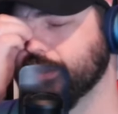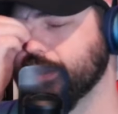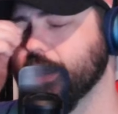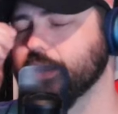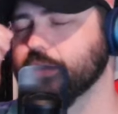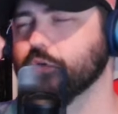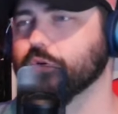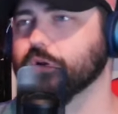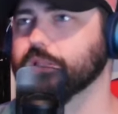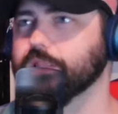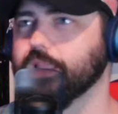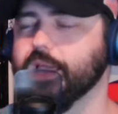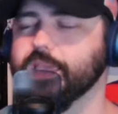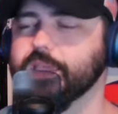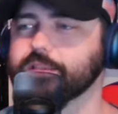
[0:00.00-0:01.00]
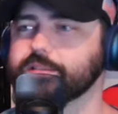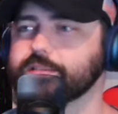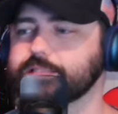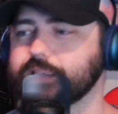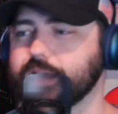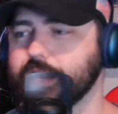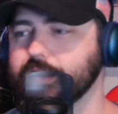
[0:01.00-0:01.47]
that your client
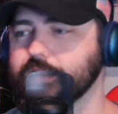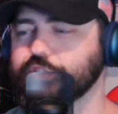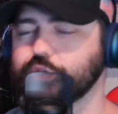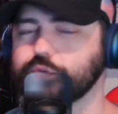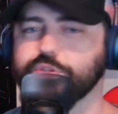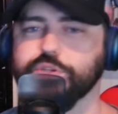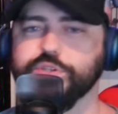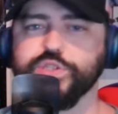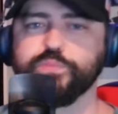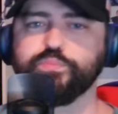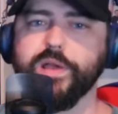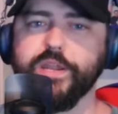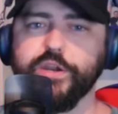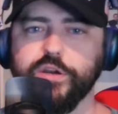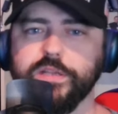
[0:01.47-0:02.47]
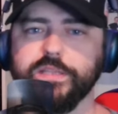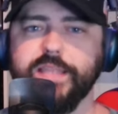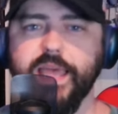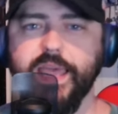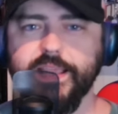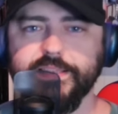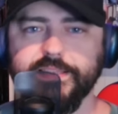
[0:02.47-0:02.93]
decided she was going to spread her
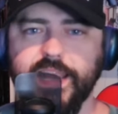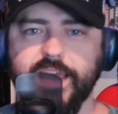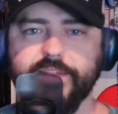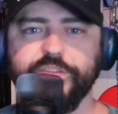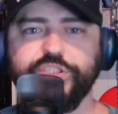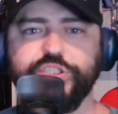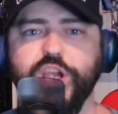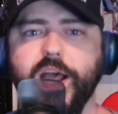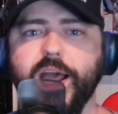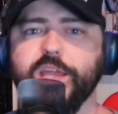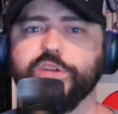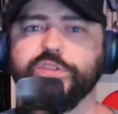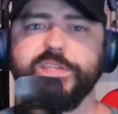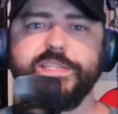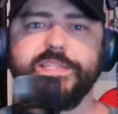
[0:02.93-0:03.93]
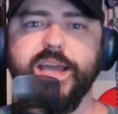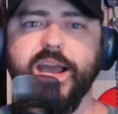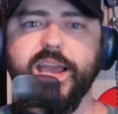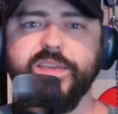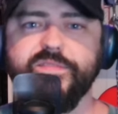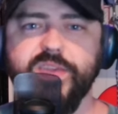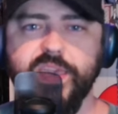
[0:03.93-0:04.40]
legs and have a child
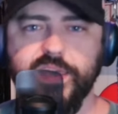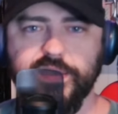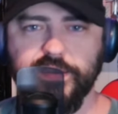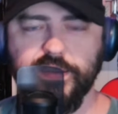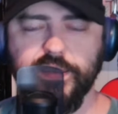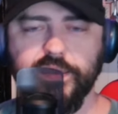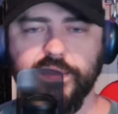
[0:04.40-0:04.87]
dive in.